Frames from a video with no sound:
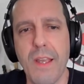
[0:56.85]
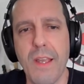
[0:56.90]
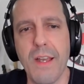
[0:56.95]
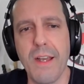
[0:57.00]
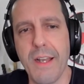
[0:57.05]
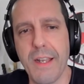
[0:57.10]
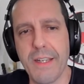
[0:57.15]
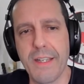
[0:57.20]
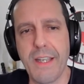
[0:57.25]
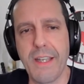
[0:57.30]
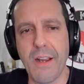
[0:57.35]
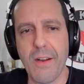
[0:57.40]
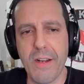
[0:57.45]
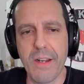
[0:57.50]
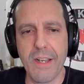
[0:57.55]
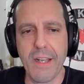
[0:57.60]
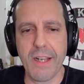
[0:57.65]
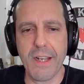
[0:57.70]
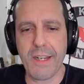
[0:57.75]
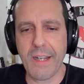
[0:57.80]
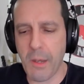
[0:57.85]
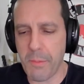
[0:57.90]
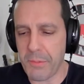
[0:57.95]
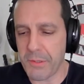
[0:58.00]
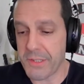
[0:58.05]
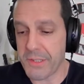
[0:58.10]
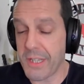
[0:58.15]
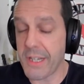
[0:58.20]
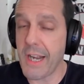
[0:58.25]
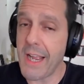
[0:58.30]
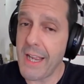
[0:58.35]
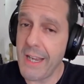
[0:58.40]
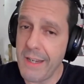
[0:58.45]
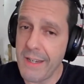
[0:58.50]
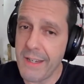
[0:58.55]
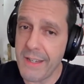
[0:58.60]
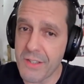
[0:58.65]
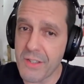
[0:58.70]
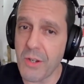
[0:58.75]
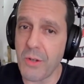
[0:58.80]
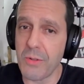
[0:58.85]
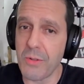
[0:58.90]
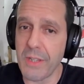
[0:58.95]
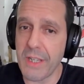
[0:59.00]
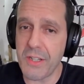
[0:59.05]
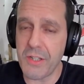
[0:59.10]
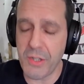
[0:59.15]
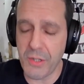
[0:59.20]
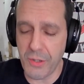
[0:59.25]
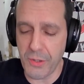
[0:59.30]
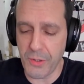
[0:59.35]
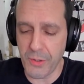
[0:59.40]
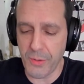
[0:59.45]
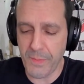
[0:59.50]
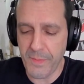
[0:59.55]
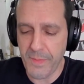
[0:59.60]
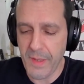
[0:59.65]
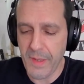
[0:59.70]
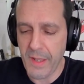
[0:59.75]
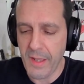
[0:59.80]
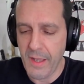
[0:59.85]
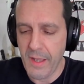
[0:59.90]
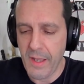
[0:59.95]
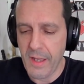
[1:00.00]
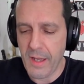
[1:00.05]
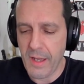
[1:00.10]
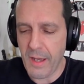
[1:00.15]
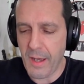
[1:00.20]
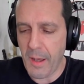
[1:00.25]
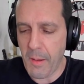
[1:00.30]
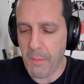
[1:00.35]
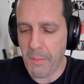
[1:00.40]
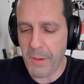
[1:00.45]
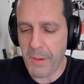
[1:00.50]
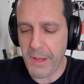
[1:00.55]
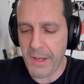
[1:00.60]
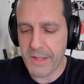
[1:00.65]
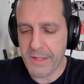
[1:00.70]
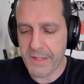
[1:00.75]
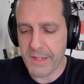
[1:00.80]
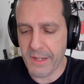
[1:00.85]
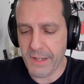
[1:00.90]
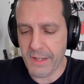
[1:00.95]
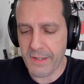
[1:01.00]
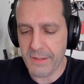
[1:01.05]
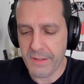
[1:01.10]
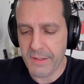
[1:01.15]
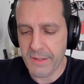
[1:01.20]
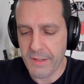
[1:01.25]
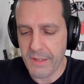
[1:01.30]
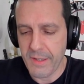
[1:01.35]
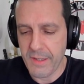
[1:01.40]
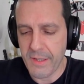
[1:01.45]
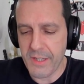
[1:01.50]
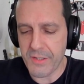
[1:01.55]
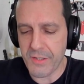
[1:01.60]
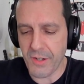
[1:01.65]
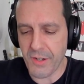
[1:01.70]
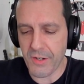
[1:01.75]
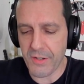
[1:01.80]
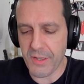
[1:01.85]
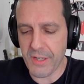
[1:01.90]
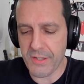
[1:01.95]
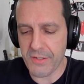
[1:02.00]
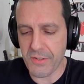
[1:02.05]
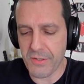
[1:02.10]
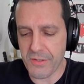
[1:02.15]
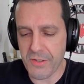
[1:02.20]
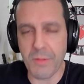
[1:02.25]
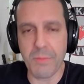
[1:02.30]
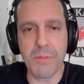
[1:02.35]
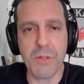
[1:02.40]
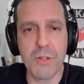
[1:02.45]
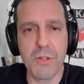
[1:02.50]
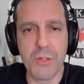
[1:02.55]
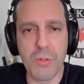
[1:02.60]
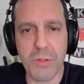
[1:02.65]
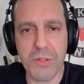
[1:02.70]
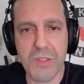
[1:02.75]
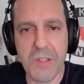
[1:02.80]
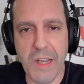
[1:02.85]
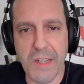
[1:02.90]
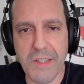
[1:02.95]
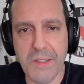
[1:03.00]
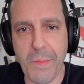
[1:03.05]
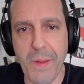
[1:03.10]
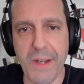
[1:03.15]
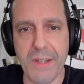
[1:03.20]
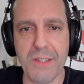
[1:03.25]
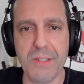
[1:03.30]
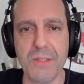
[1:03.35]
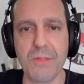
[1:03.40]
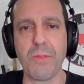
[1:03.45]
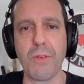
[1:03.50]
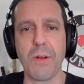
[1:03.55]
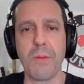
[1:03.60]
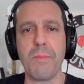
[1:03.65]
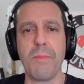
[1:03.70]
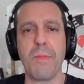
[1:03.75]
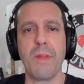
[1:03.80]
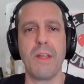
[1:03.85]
I carry a couple. Today, it's only two. Uh, but uh, these are these are some usual suspects from